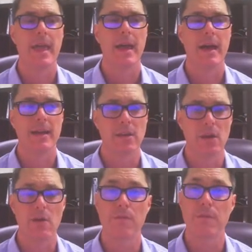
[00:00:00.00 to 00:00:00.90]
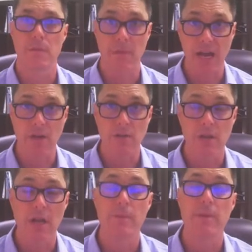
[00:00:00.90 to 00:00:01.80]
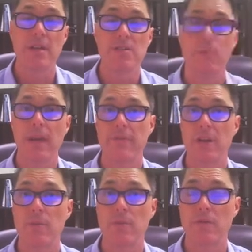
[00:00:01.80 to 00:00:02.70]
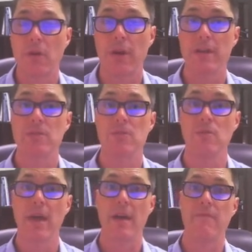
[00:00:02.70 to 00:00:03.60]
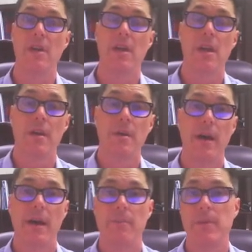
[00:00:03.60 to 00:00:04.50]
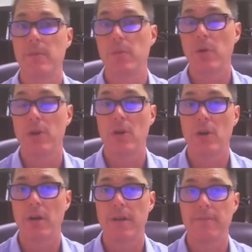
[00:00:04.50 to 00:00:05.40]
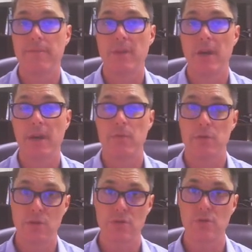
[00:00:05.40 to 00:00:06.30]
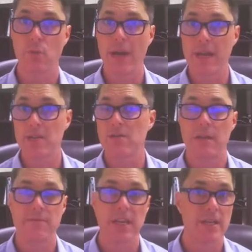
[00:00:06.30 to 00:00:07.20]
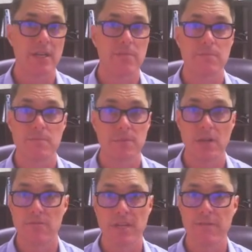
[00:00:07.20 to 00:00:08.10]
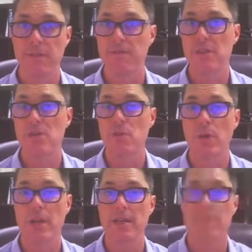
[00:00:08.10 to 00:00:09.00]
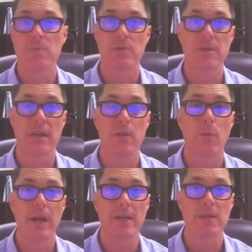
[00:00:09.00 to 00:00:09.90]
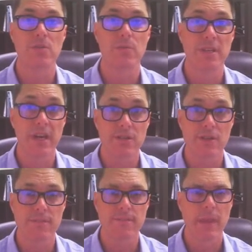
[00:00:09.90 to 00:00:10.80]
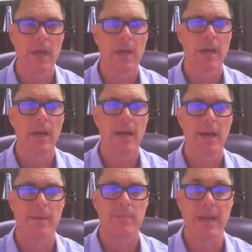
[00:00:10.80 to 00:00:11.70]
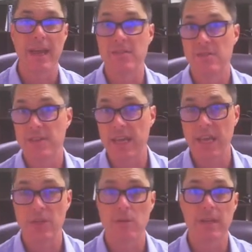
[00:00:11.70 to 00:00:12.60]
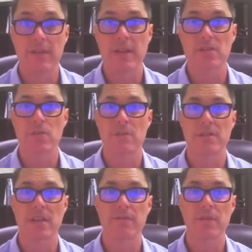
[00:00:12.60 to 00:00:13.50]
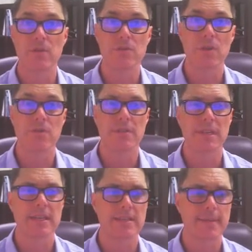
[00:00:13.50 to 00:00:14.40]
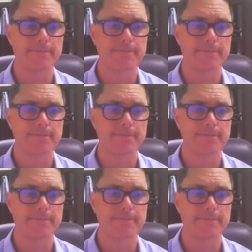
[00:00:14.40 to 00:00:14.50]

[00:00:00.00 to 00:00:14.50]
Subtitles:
I know from my own client base that we have a number of clients who have been put on reduced wage. So they've taken a 10, 15, 20% wage reduction. been asked to take annual leave, that sort of stuff, and use those things up.